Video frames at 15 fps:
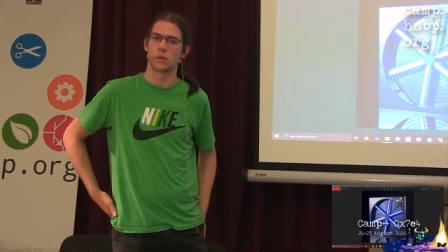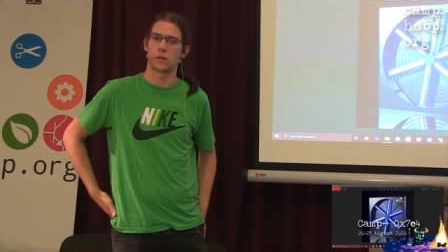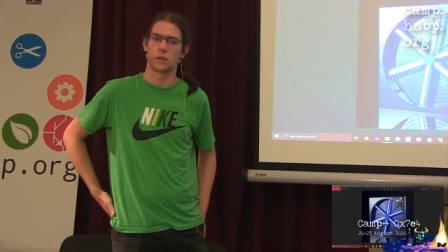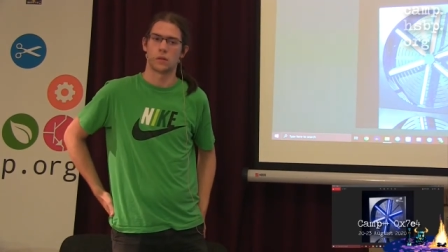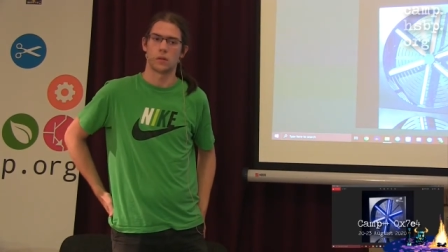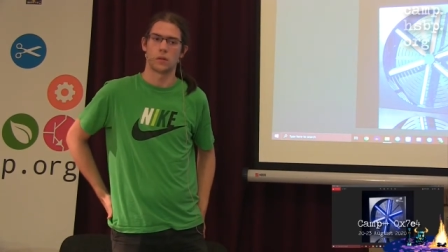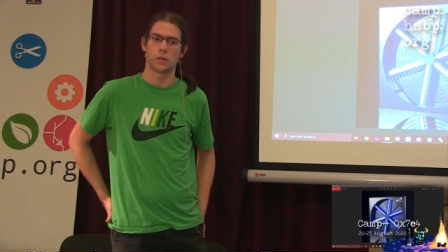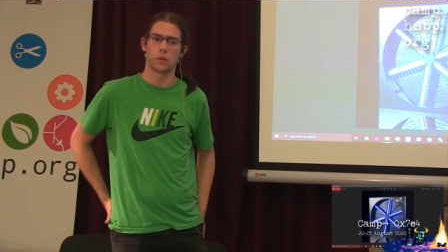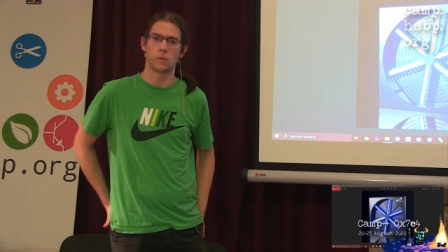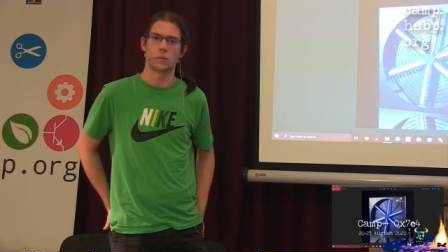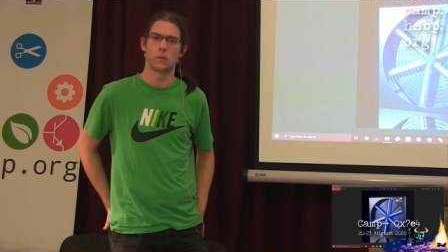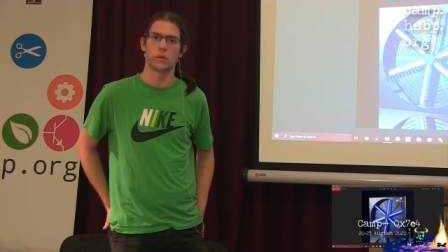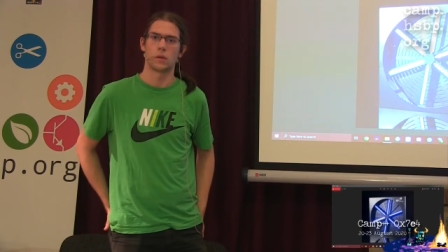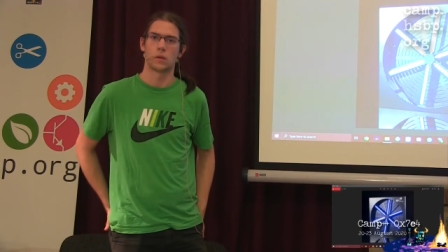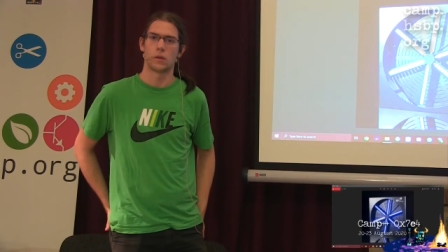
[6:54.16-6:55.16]
No?
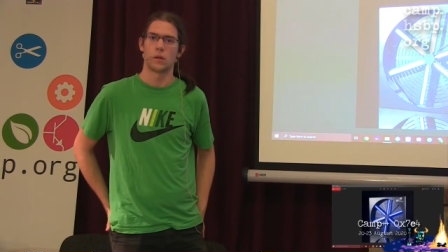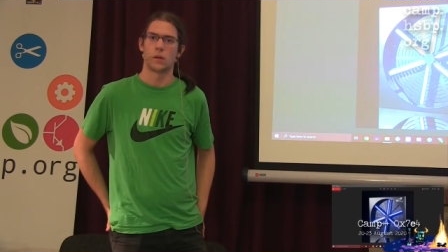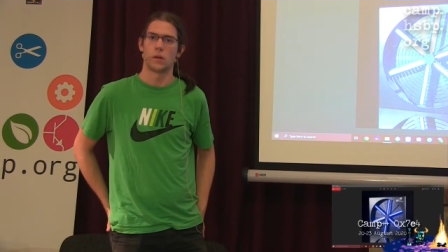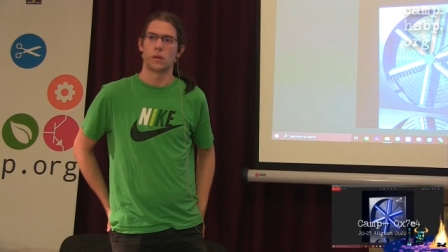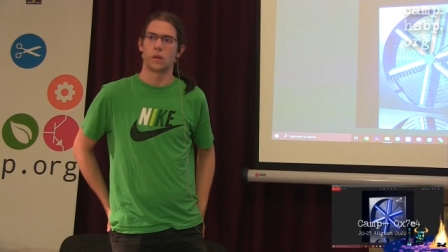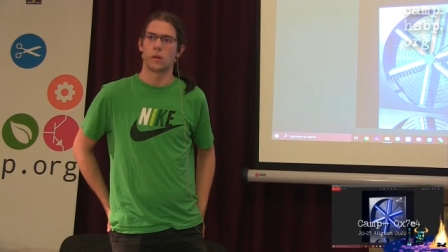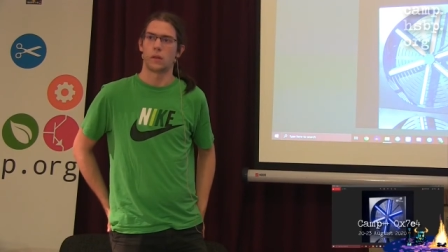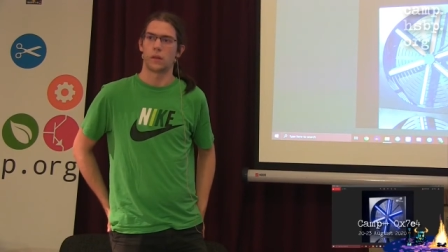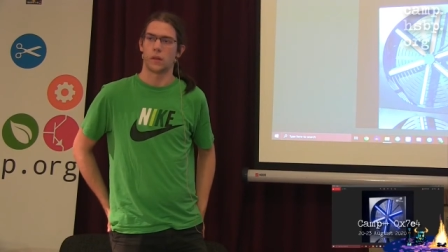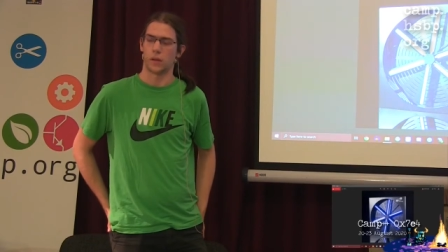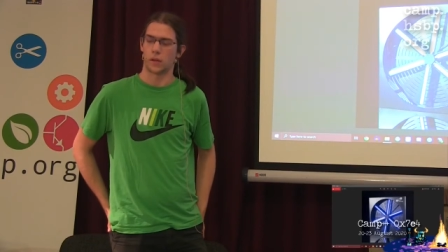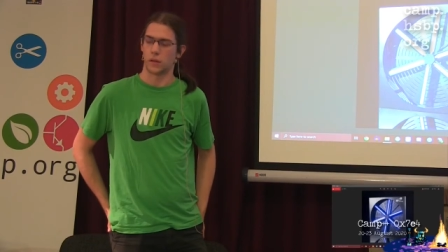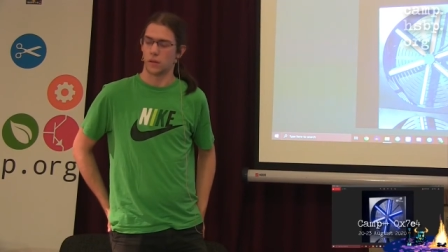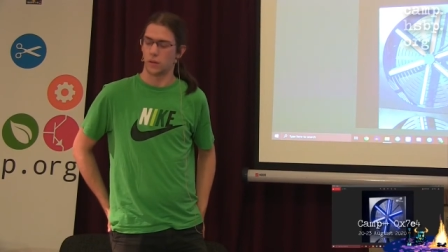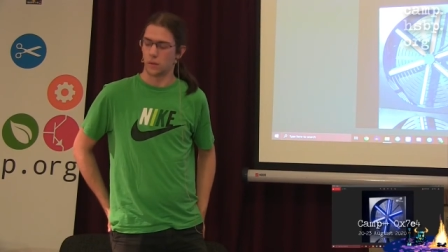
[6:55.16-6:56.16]

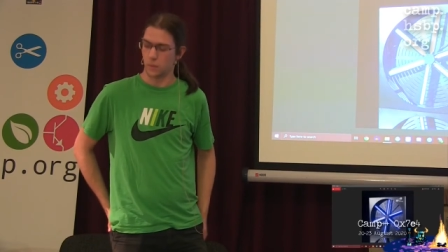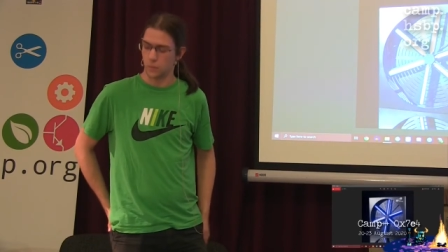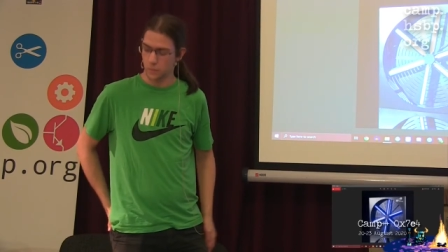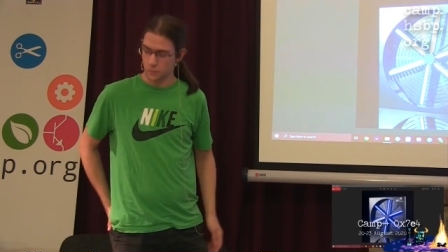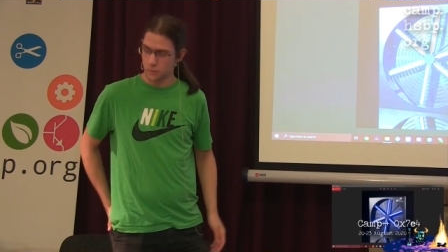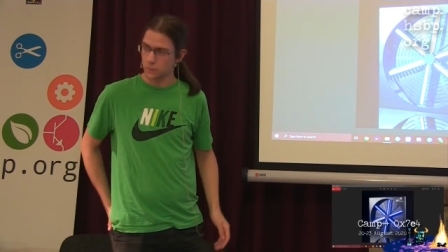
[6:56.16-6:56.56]
Thank you.